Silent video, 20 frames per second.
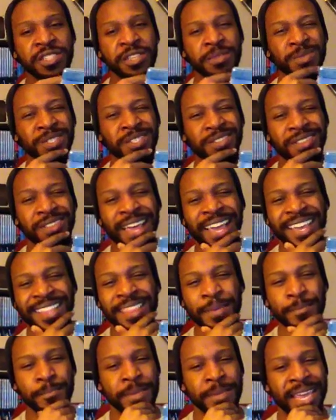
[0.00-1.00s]
them until like
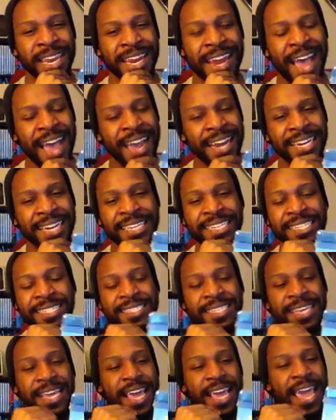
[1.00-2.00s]
the mid '90s,